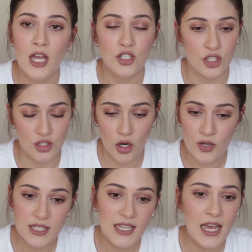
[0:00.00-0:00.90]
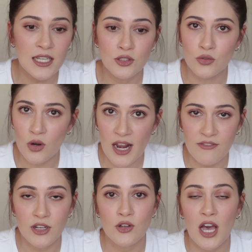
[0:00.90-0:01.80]
Just go inside, do
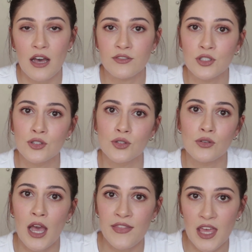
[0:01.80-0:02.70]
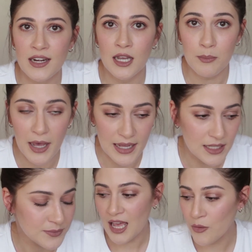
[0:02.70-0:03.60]
whatever you have to do, and then come
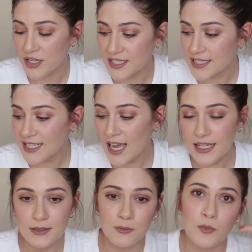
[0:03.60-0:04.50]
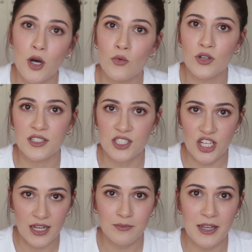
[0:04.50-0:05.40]
back. I went inside, Momo was
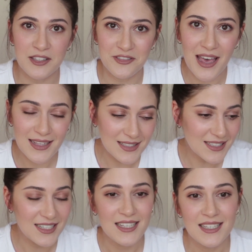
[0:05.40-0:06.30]
checked by the vet.